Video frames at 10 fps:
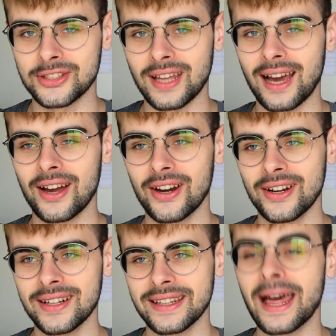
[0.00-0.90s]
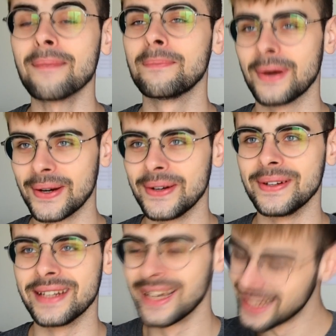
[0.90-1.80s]
That hurt, that
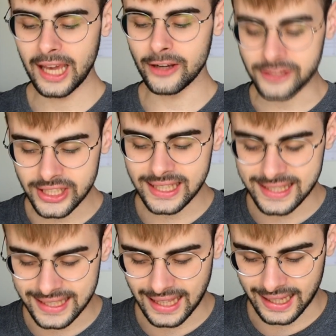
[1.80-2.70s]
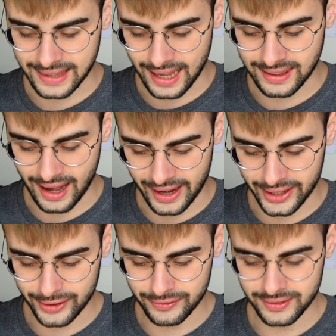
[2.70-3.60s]
burned. If she can sing like that
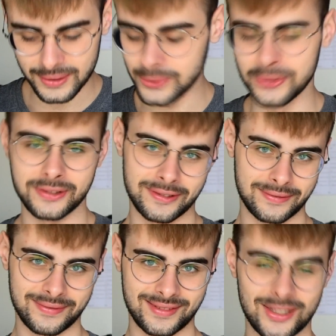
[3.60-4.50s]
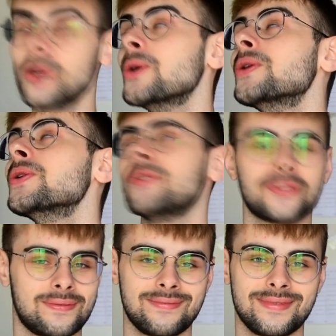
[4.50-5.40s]
live, oof,
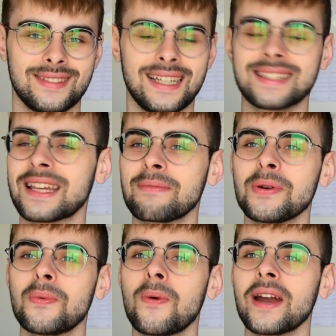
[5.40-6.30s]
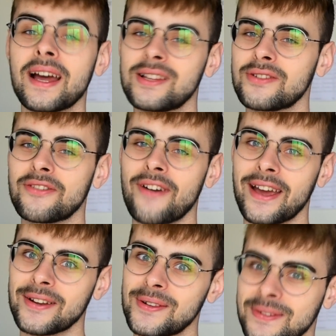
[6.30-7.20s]
oof, it's gonna be one hell of a
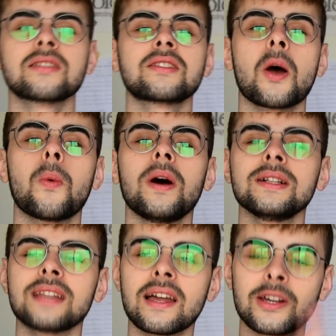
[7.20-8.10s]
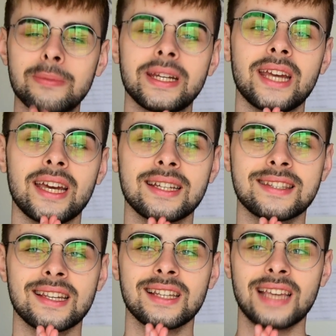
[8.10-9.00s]
final. So well done, Armenia.
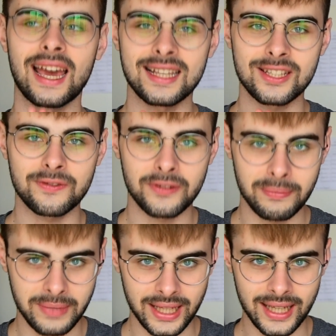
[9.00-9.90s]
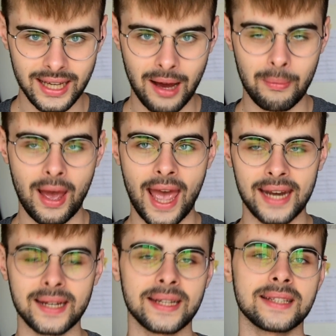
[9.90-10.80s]
It's a yes from me. I'm
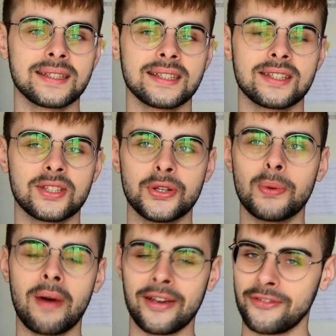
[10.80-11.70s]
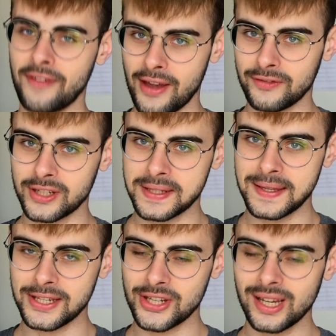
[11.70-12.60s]
adding it to my favorites
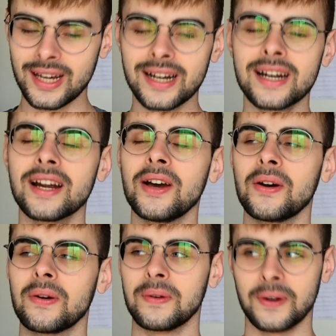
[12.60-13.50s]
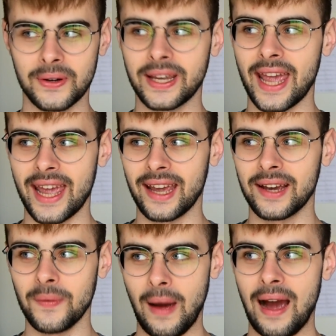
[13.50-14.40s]
this year. Okay,
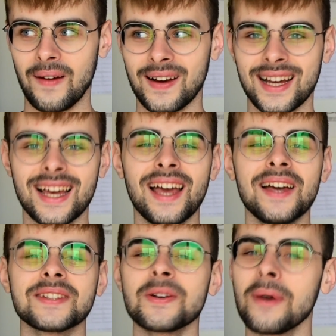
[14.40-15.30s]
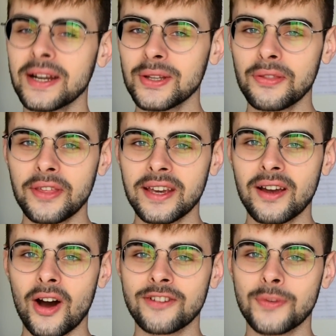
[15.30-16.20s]
wow. So what do you
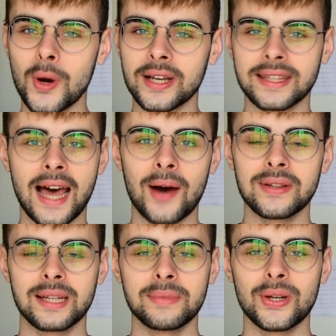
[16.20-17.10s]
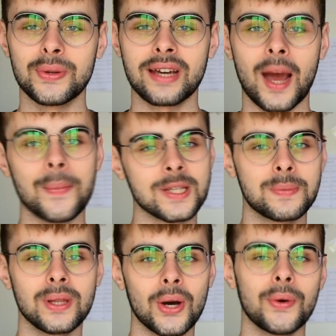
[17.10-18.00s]
think of Walking Out? Let me know in the comments
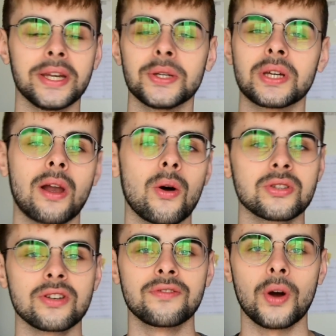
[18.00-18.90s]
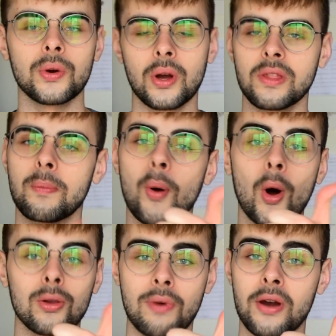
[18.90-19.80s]
below, and you can also vote on the
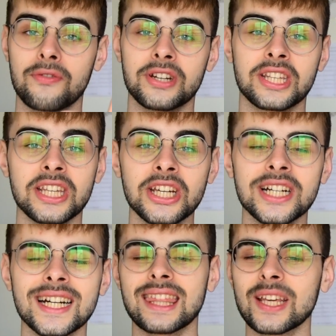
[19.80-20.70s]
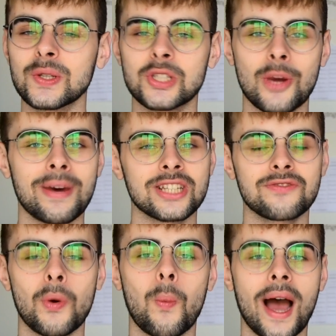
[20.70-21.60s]
poll right over here. Thank you so much
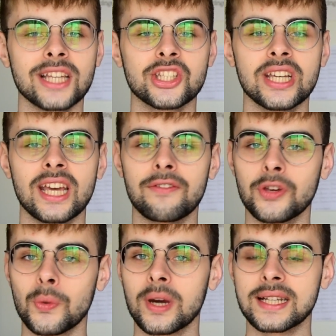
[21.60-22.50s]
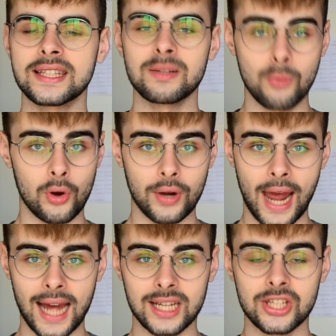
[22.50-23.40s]
for watching. If you want to see more
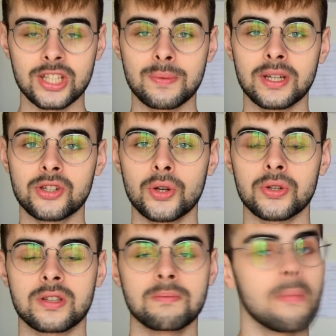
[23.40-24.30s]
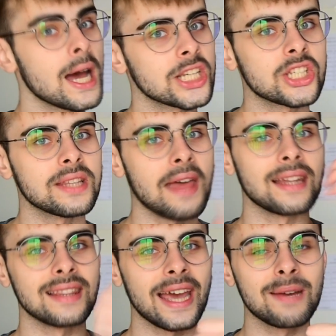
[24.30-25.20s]
reactions, make sure to smash
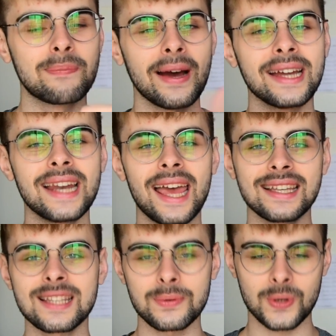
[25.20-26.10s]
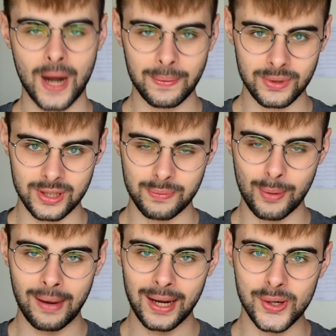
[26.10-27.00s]
that like button and subscribe to
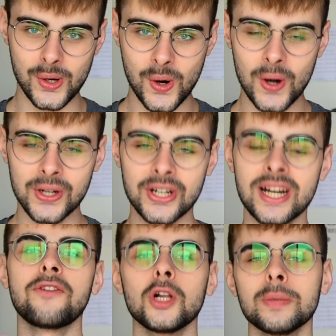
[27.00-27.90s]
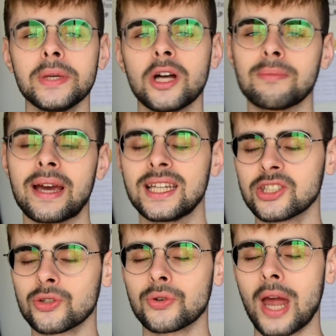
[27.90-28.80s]
support my little corner. Follow me on my
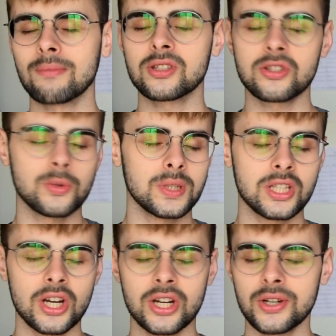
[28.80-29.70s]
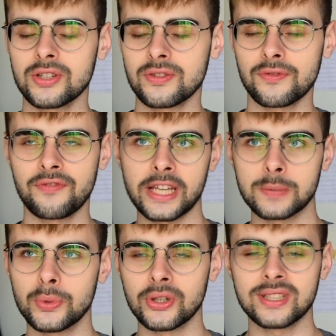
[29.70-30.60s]
Instagrams, Twitters,
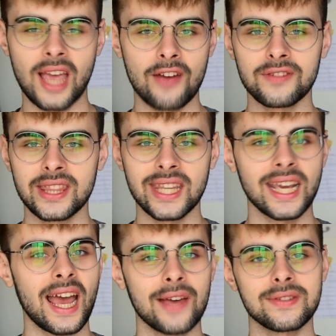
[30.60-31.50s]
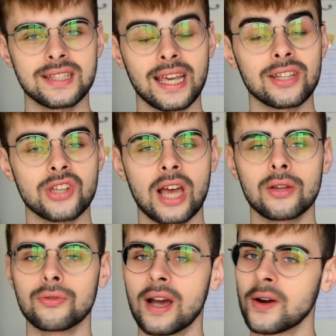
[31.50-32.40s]
Facebooks, everything. I have a second
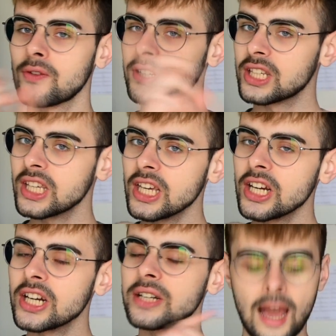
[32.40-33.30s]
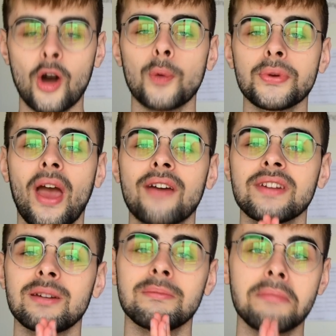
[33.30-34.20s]
channel right over here. I hope you have
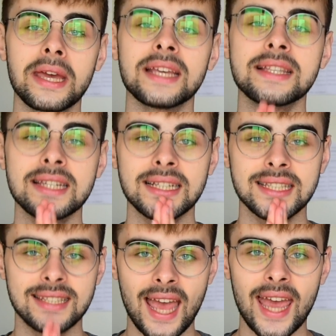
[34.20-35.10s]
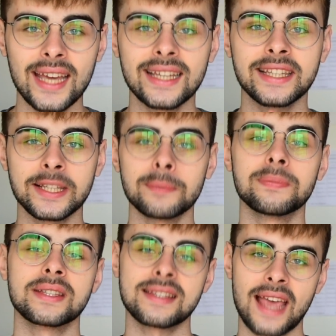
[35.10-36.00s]
an amazing day.
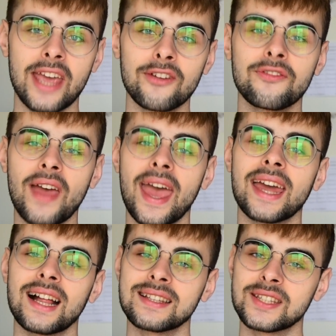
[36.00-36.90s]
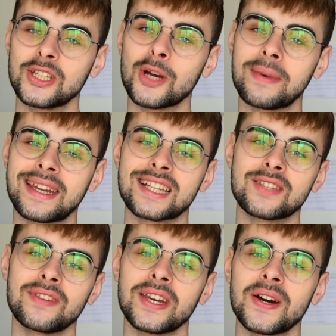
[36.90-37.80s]
Keep safe, and I'll see you in my
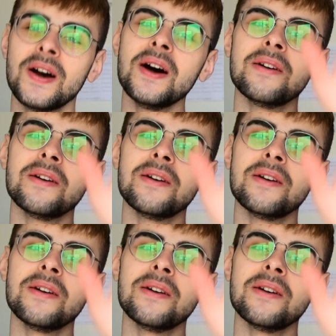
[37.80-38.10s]
next video.